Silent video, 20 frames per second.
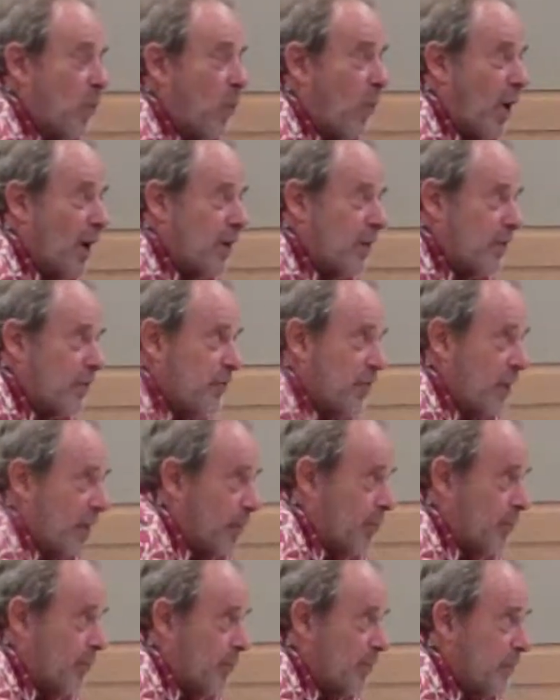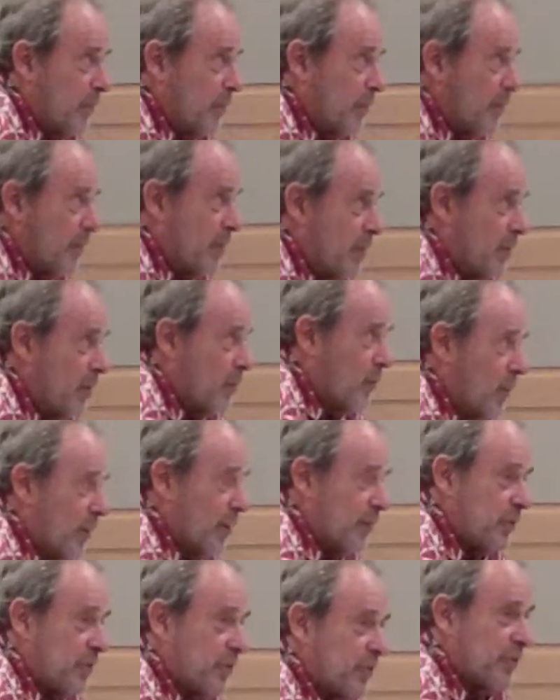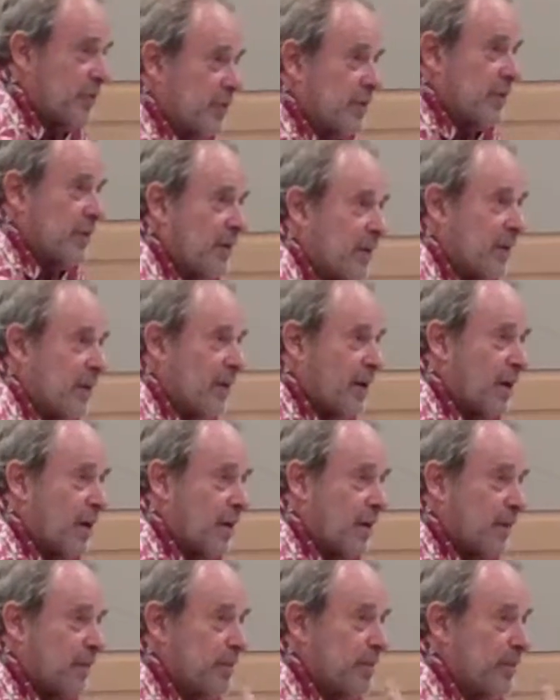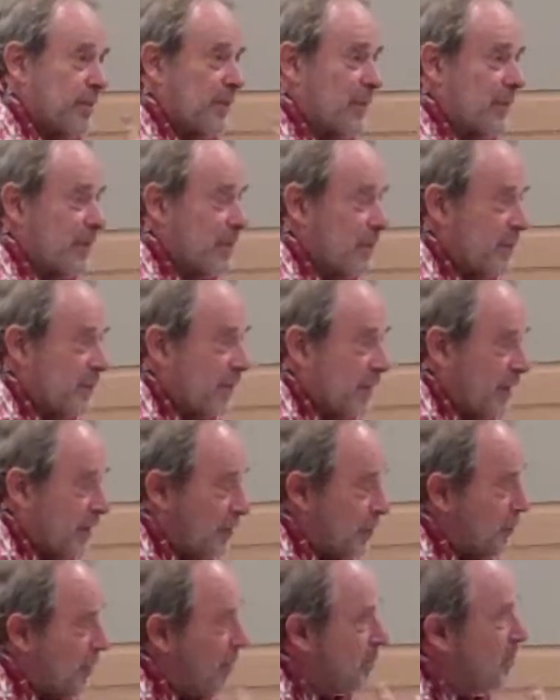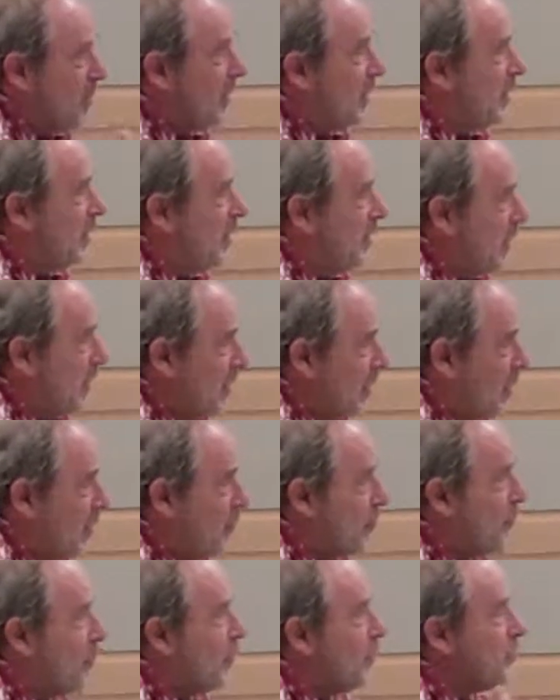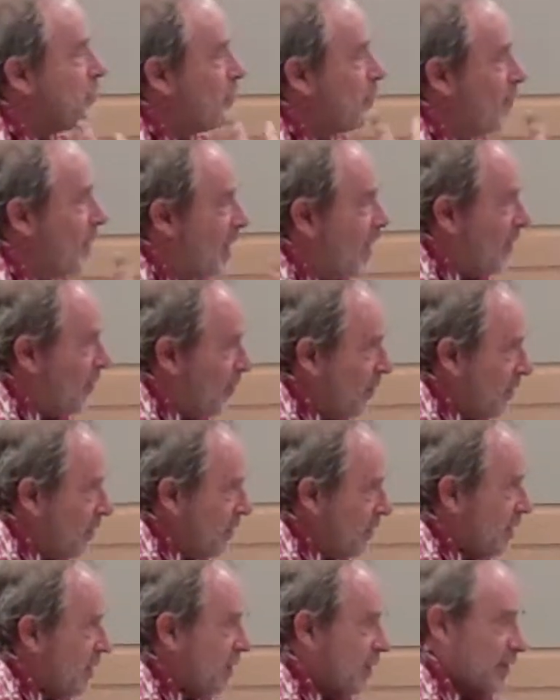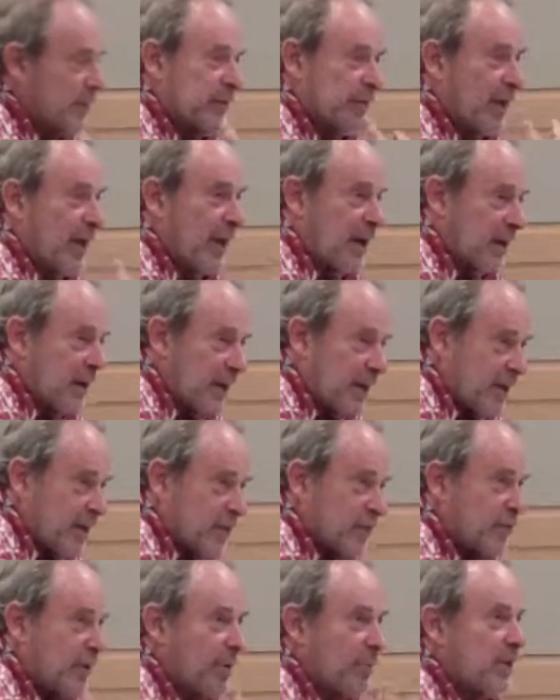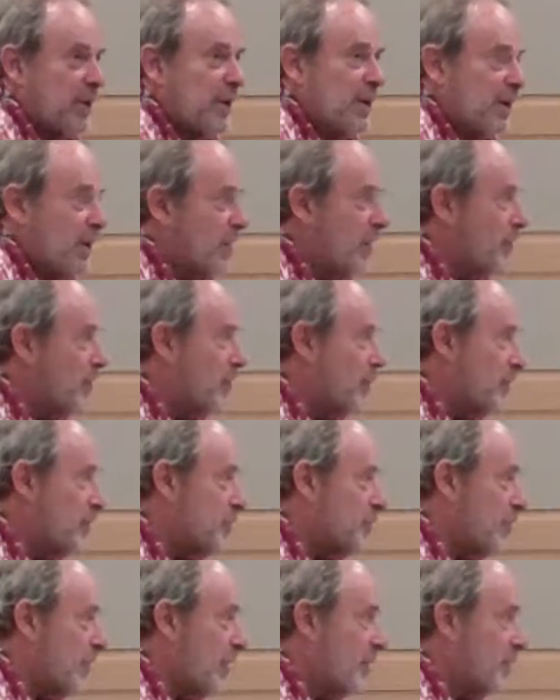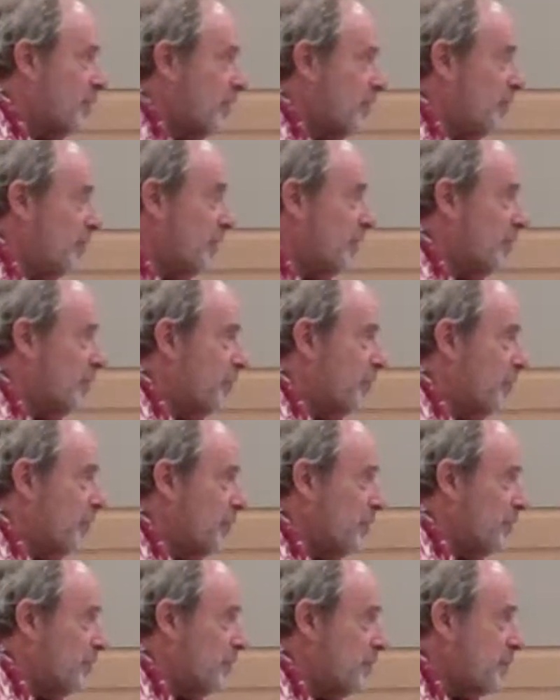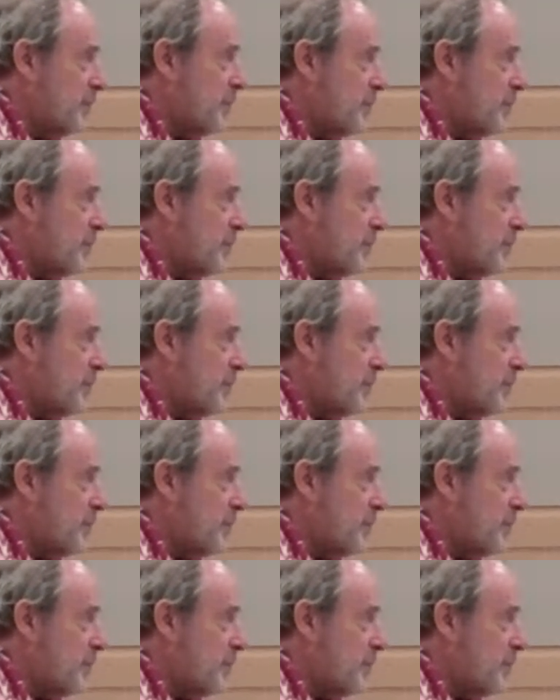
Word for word: One of them was uh, accepted in our first round and gladly accepted in our first round of interviews.